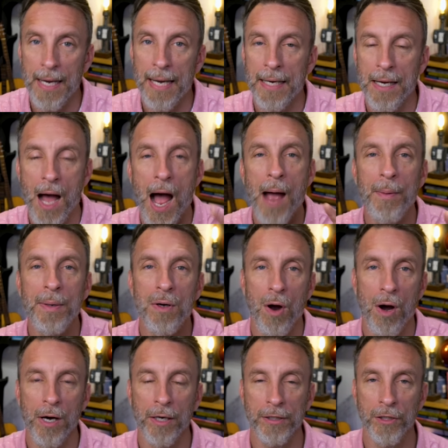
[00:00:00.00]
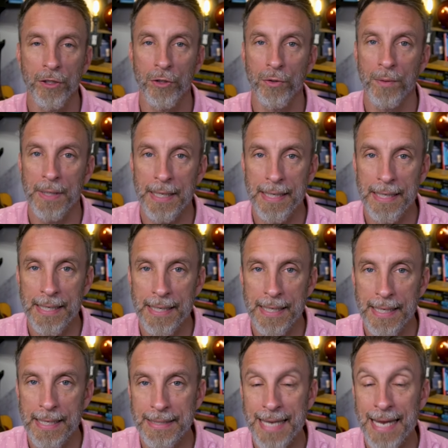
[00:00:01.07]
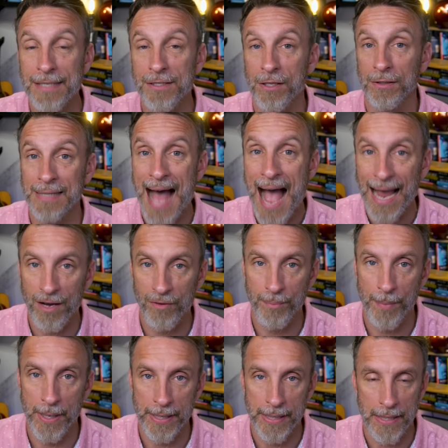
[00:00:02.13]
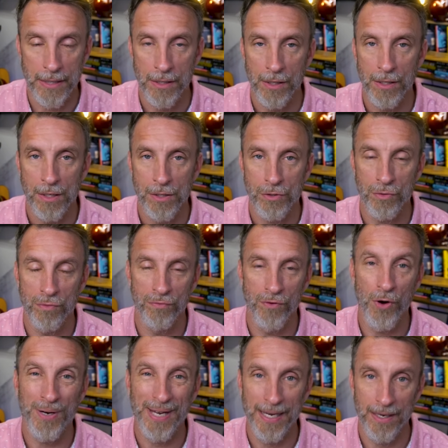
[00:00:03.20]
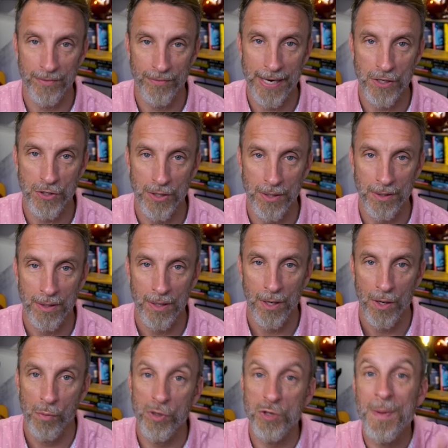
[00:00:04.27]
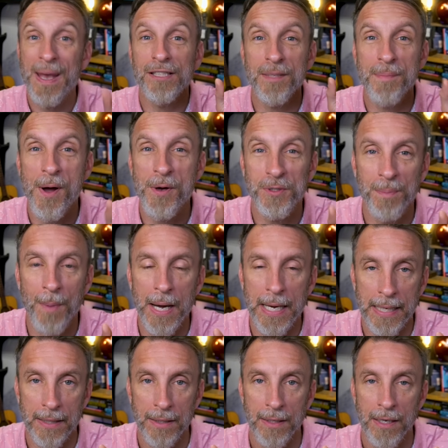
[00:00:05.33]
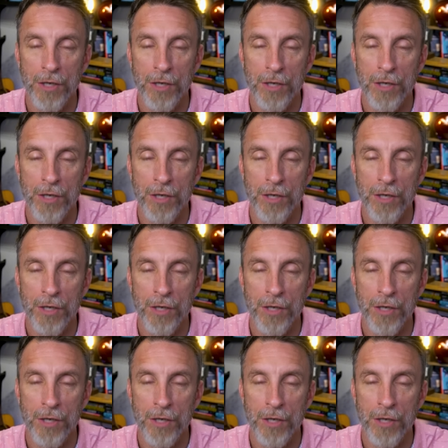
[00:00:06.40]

And I would argue it takes the lack of money to invoke innovation, which makes the most money.